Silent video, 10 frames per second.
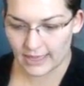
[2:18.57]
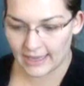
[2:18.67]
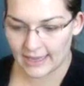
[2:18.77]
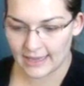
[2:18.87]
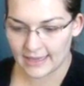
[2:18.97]

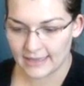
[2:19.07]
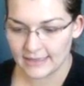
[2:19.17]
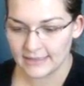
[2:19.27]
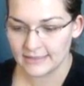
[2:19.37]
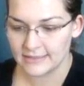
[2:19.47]

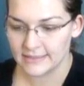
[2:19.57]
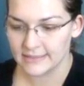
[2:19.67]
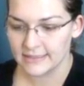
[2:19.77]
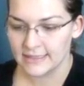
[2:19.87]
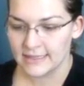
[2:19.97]
And
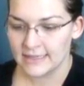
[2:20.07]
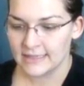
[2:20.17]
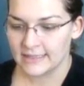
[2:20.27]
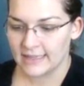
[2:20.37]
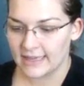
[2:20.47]

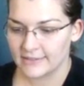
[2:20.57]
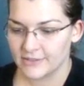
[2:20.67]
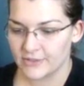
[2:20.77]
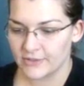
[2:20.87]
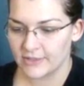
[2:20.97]

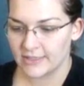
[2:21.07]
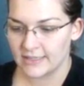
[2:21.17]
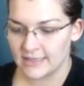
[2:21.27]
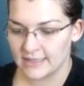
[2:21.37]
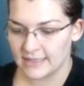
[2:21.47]
cast
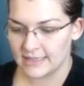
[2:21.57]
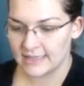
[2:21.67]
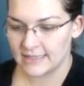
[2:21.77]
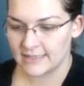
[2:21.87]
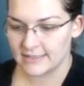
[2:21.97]
on
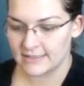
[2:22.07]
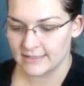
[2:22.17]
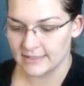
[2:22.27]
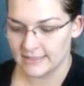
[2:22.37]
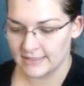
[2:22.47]

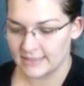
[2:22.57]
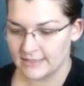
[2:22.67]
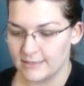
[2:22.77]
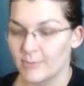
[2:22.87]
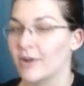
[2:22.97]
is
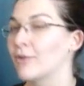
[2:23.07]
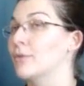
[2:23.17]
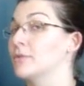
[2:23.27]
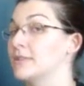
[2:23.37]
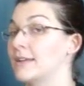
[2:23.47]

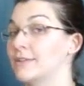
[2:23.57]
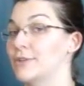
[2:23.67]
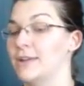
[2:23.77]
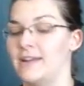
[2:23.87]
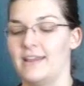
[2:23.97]
tomorrow slash
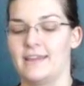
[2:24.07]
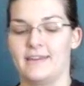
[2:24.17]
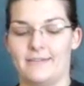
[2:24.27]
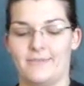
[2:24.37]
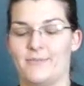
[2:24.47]
tonight
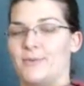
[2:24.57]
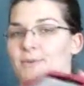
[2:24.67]
if